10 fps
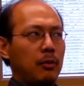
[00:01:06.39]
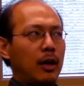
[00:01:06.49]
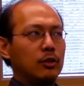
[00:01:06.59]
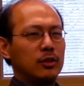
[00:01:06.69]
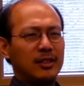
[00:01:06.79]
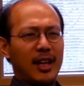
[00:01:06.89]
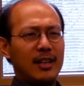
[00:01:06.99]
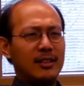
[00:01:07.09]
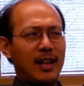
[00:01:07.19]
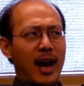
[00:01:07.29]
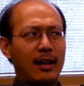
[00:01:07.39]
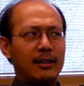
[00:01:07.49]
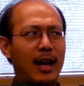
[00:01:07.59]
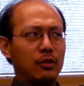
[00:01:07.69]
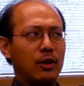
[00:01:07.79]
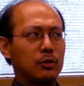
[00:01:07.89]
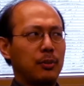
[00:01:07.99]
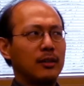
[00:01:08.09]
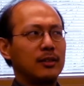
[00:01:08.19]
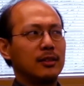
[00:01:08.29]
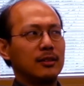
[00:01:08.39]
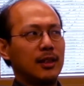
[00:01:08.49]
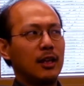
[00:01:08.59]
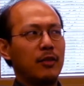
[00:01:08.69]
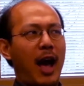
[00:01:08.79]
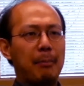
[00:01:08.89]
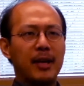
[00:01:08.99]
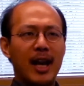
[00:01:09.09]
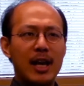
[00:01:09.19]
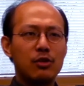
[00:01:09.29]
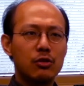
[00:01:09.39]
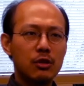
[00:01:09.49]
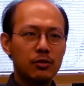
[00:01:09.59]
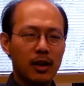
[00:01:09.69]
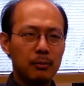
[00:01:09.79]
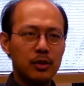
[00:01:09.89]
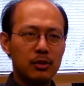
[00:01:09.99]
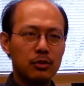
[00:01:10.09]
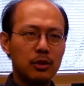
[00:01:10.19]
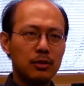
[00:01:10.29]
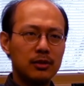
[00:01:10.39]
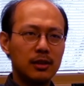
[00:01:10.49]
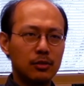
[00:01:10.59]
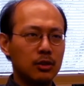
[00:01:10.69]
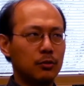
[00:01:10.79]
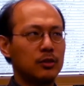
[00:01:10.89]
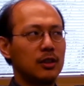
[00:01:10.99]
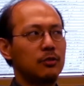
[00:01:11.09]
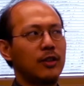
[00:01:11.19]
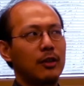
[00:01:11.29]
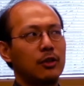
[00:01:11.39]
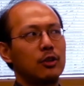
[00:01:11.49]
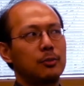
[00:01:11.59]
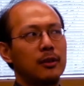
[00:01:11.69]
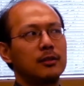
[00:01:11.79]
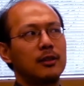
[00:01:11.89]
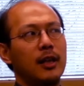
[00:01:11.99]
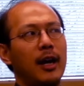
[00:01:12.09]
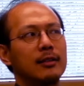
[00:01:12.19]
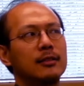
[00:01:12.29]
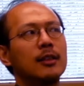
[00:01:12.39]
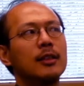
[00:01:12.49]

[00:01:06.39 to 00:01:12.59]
I should say that natural language processing is kind of an application of computational linguistics, or if you think of natural language processing as